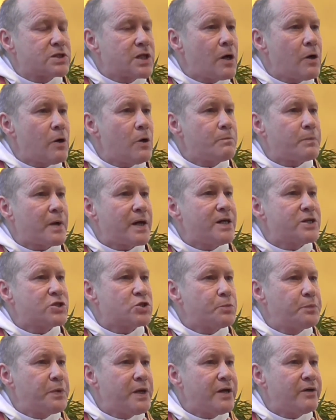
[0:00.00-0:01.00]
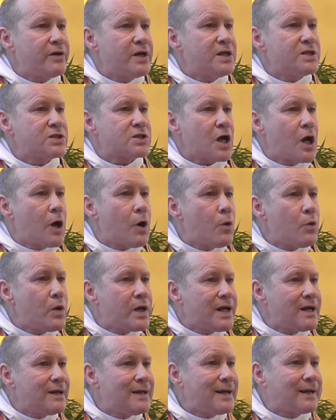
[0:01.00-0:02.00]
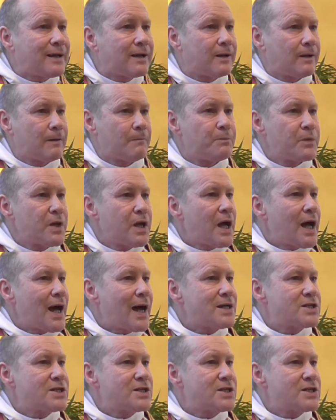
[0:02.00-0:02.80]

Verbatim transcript: told by her superiors only a little,